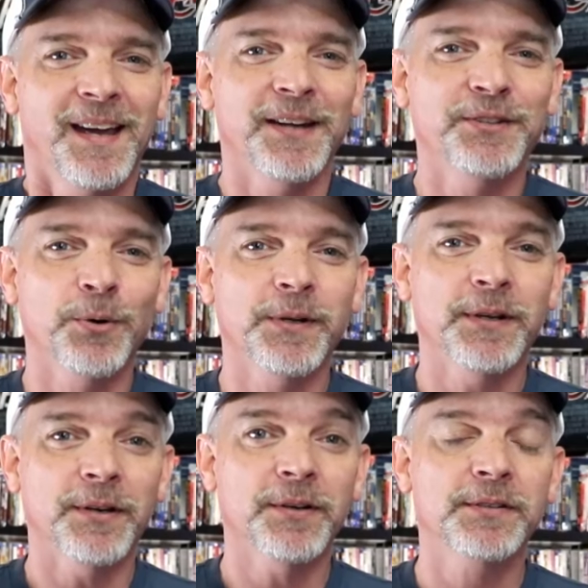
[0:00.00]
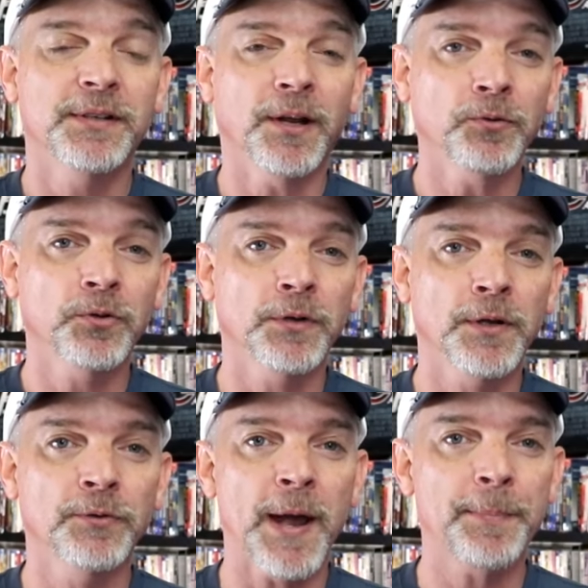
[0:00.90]
Hey, Tony here. Today I'm going to do an
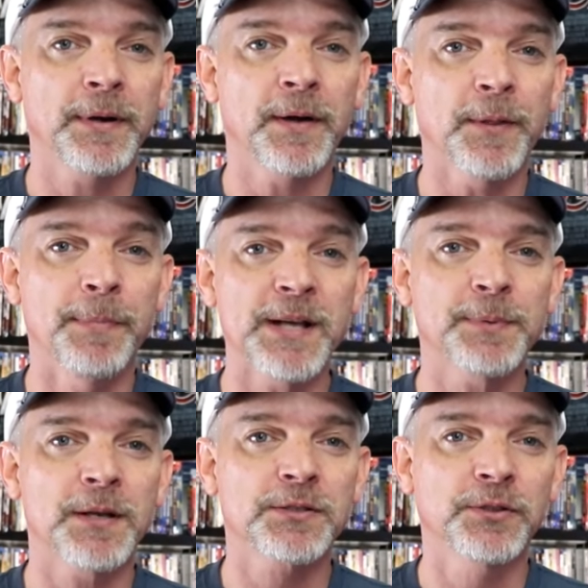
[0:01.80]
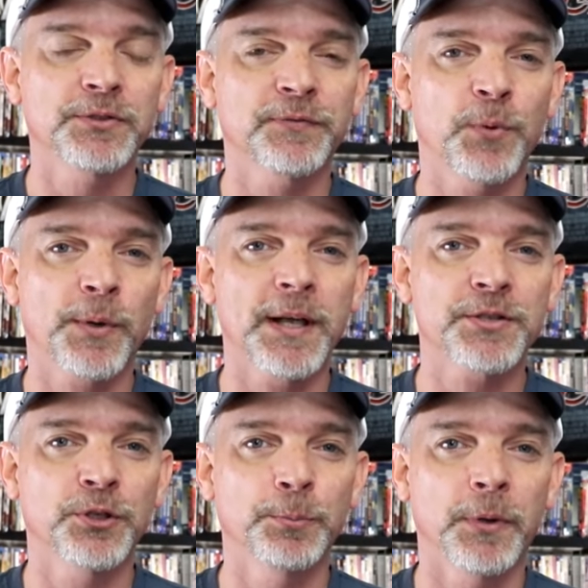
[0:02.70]
unwrapping of the Best Buy exclusive 4K
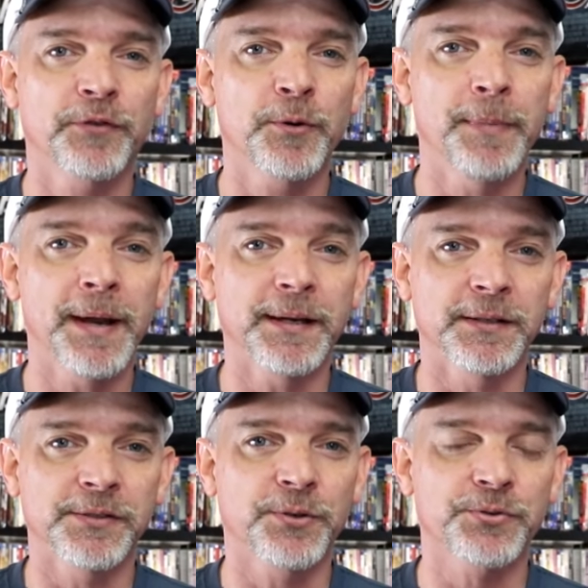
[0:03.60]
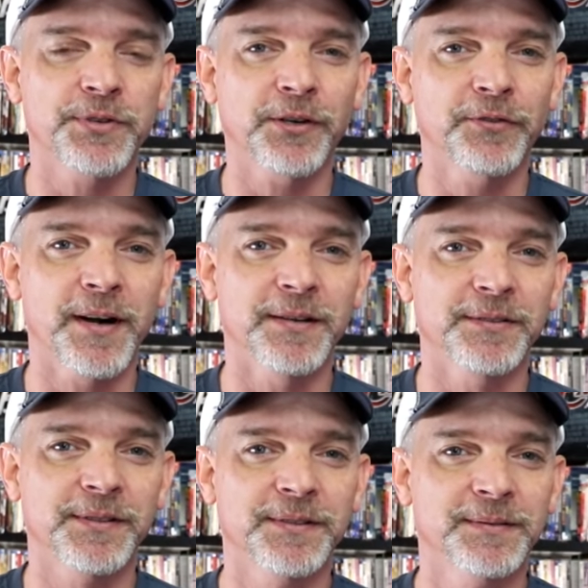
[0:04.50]
Steelbook for Megan, so stick around.